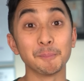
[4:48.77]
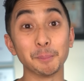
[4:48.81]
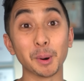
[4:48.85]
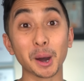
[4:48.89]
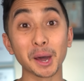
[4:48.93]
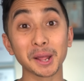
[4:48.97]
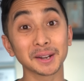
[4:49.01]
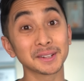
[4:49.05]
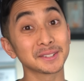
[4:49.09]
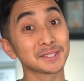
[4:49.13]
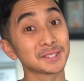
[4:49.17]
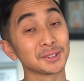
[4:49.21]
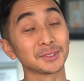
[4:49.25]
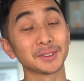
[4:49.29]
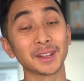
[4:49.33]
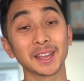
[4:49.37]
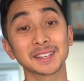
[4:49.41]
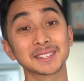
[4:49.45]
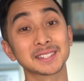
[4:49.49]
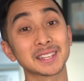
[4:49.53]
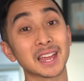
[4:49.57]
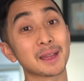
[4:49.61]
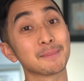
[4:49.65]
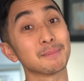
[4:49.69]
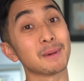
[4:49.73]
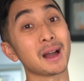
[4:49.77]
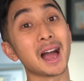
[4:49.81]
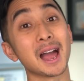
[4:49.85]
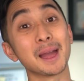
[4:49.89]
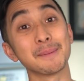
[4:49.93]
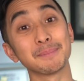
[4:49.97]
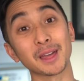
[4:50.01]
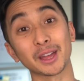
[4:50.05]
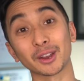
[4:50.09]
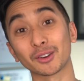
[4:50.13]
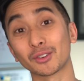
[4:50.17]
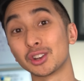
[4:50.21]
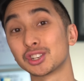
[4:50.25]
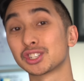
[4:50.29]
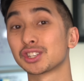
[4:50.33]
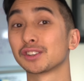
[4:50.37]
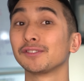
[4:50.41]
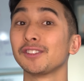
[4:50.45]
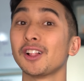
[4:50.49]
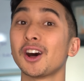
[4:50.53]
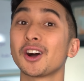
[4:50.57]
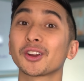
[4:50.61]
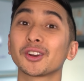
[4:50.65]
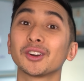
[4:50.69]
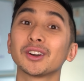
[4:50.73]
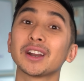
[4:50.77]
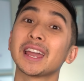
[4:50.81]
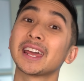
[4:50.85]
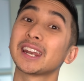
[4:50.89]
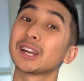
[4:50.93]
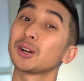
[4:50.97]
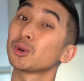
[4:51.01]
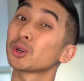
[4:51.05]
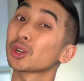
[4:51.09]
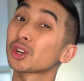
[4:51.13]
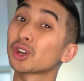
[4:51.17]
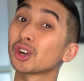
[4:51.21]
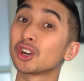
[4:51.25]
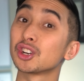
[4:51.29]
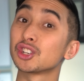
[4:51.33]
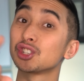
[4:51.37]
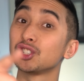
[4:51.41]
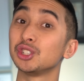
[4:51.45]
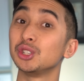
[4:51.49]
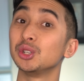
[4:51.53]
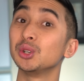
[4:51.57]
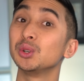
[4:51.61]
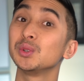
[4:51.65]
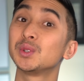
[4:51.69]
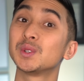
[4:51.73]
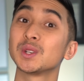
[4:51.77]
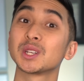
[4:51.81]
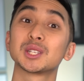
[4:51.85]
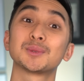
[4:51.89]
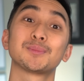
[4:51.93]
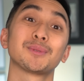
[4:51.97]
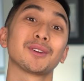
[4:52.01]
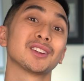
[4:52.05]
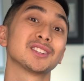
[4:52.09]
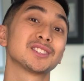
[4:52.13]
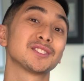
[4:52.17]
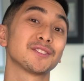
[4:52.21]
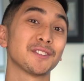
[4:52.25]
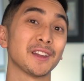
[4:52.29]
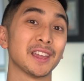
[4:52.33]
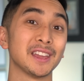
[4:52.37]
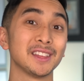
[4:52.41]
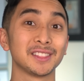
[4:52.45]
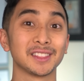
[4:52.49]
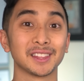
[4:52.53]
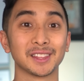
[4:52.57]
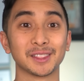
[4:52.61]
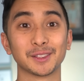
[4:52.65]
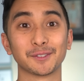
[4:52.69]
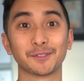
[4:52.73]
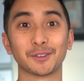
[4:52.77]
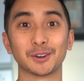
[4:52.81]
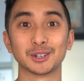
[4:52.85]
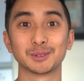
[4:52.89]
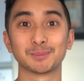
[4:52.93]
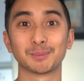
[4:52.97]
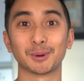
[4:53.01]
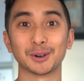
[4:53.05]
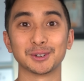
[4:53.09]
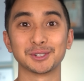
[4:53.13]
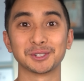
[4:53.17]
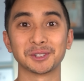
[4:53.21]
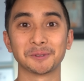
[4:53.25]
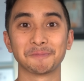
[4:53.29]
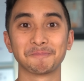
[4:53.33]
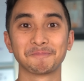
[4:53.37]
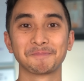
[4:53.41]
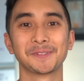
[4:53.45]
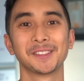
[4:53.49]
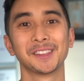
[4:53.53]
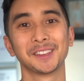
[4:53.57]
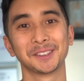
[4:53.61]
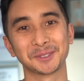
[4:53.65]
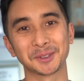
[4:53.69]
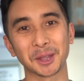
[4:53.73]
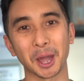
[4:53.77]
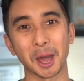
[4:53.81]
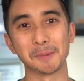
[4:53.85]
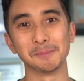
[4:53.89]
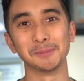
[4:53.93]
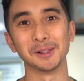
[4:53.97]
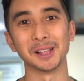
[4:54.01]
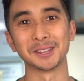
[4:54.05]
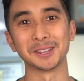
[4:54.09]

But until next time, I'm that Christian vlogger, and I'll encourage you to experience faith in the first person. God